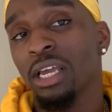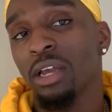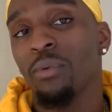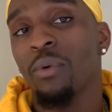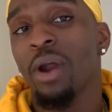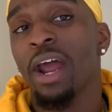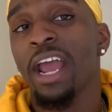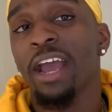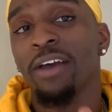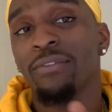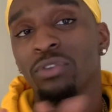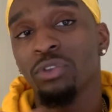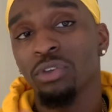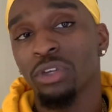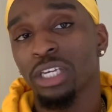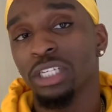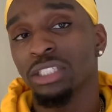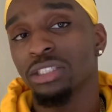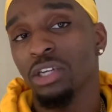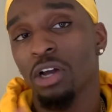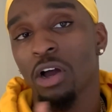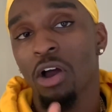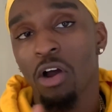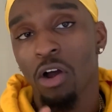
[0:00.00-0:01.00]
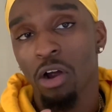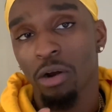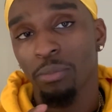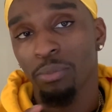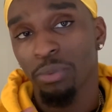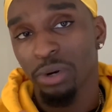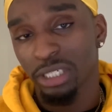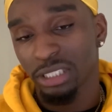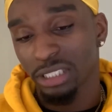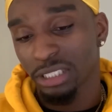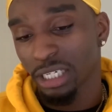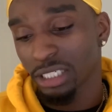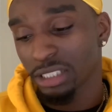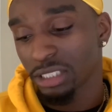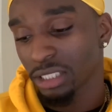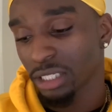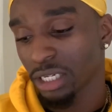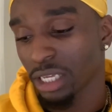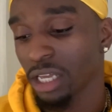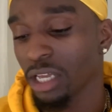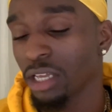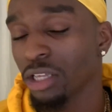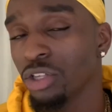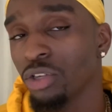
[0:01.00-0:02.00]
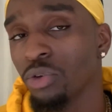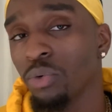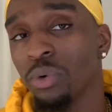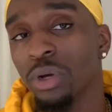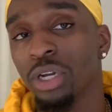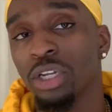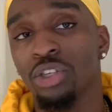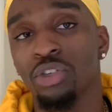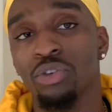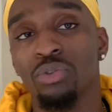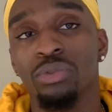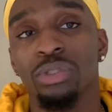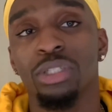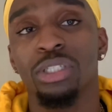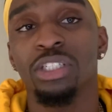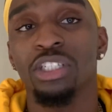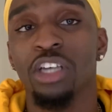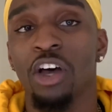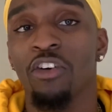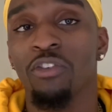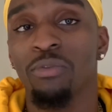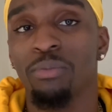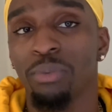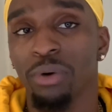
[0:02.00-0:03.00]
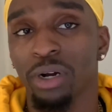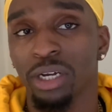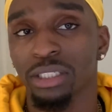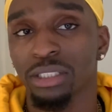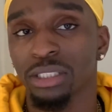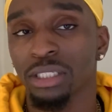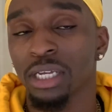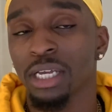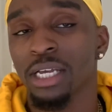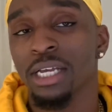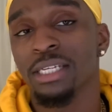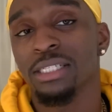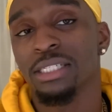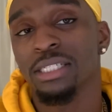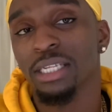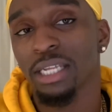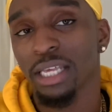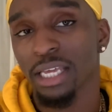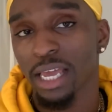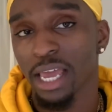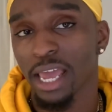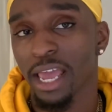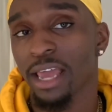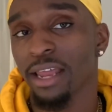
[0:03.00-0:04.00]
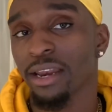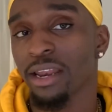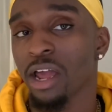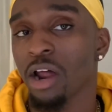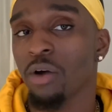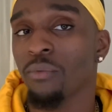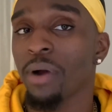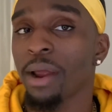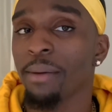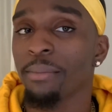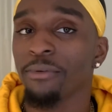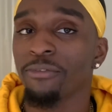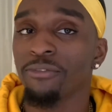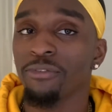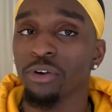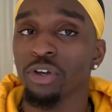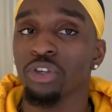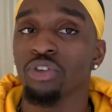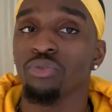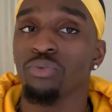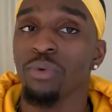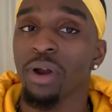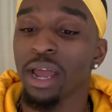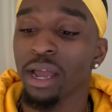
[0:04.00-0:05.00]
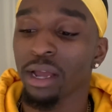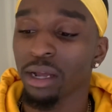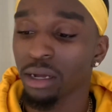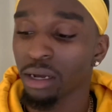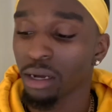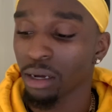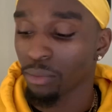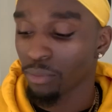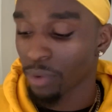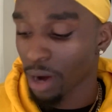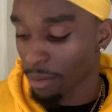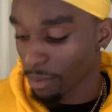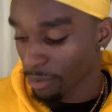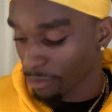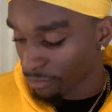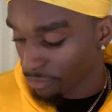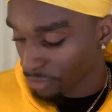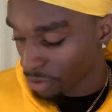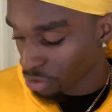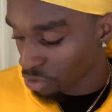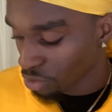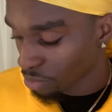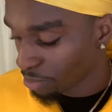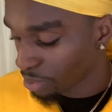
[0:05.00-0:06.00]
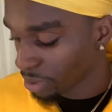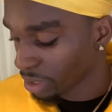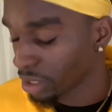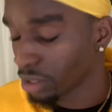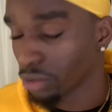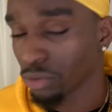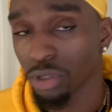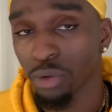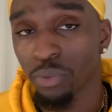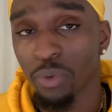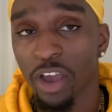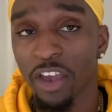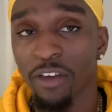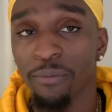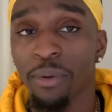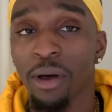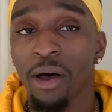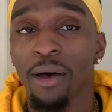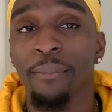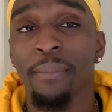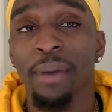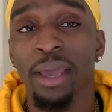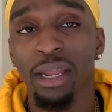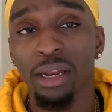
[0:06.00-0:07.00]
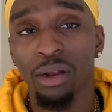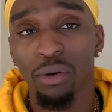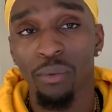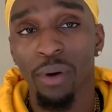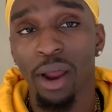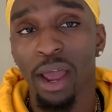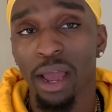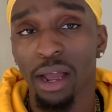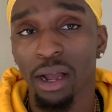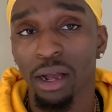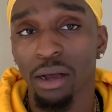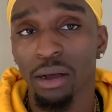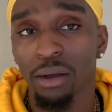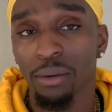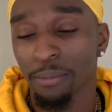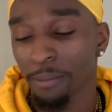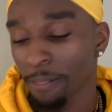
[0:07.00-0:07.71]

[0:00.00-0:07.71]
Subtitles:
right after you get your hard brush session in, you want to use the soft brush to lay your hair down right before you rag up, right before you put on your wave pomade and rag up.